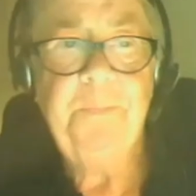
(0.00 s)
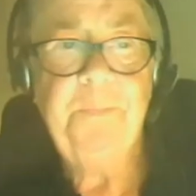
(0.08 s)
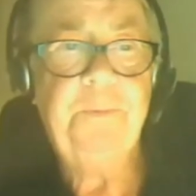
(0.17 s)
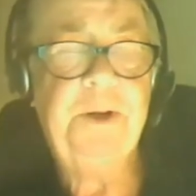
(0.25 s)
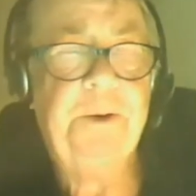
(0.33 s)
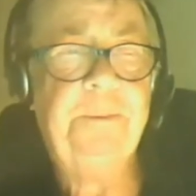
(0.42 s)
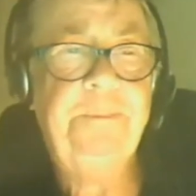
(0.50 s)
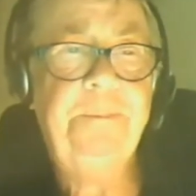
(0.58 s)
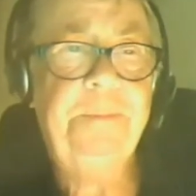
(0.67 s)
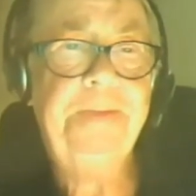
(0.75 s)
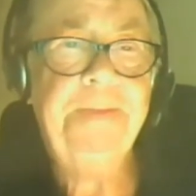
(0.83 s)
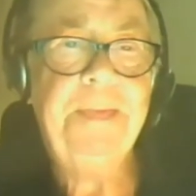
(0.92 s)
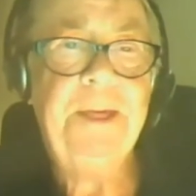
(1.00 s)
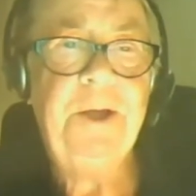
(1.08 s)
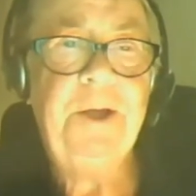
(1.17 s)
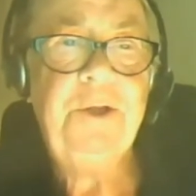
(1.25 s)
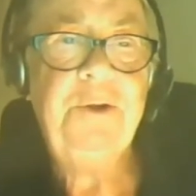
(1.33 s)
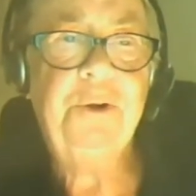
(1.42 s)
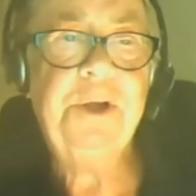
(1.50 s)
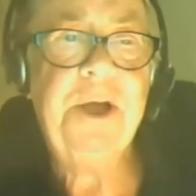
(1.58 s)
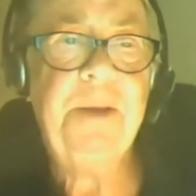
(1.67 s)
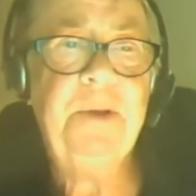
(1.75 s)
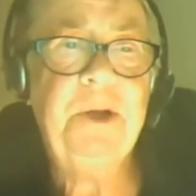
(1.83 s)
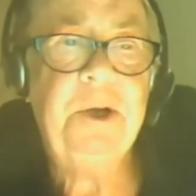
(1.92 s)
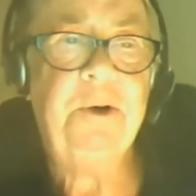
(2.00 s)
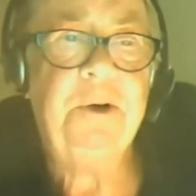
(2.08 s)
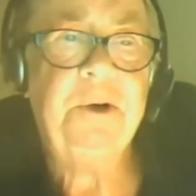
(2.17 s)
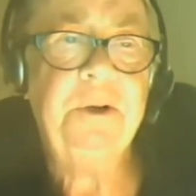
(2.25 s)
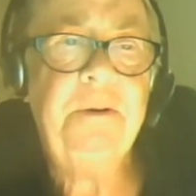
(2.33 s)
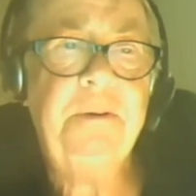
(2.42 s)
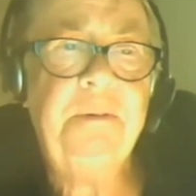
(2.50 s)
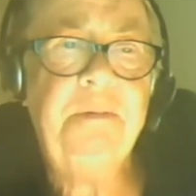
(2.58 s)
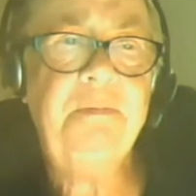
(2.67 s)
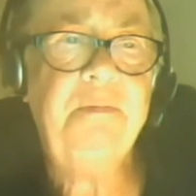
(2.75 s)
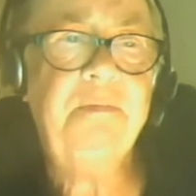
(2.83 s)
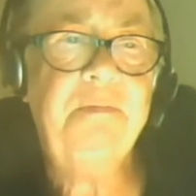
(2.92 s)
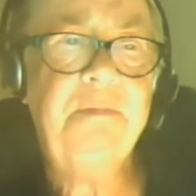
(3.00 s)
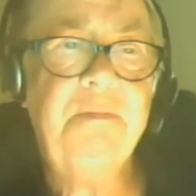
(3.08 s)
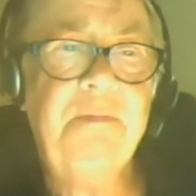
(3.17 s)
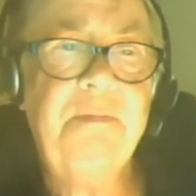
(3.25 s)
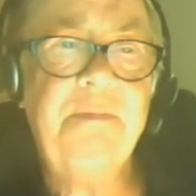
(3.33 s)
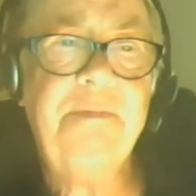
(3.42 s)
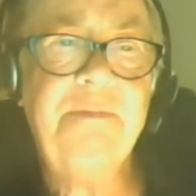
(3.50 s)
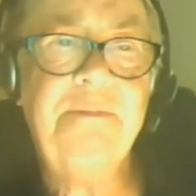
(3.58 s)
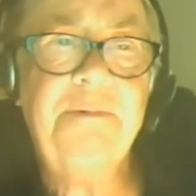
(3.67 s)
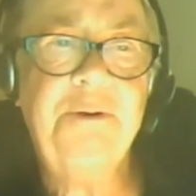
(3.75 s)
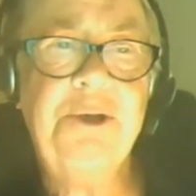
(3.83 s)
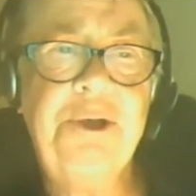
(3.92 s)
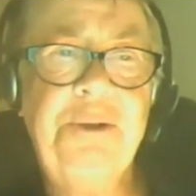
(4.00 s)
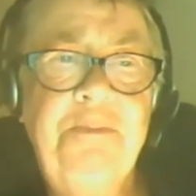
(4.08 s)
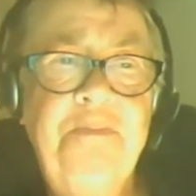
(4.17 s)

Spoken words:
Well, you'll come along, won't you?